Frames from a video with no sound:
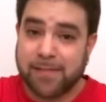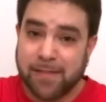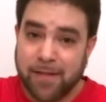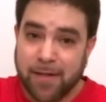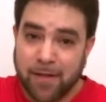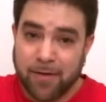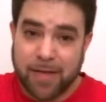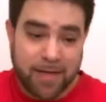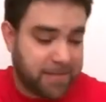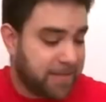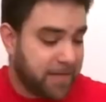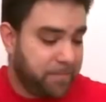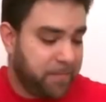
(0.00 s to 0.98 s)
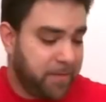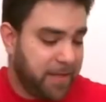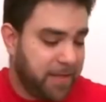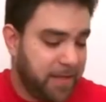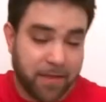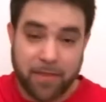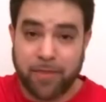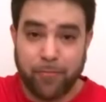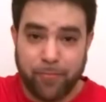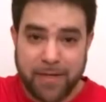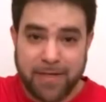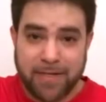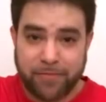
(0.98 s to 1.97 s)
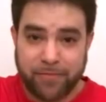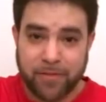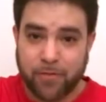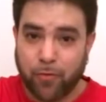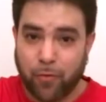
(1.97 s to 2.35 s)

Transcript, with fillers: Okay, it can be three different